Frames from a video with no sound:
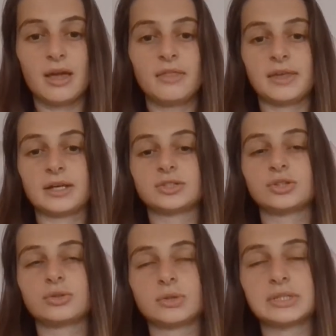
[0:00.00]
They are
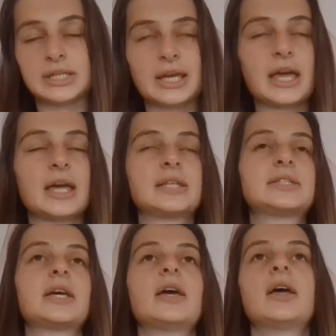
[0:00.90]
so scared,
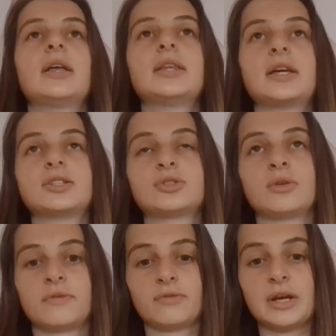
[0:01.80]
they are so
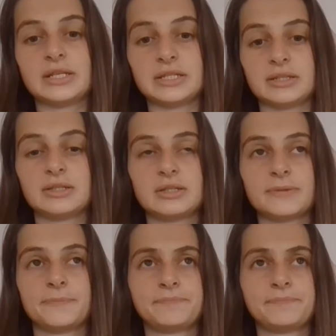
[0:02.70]
frightened,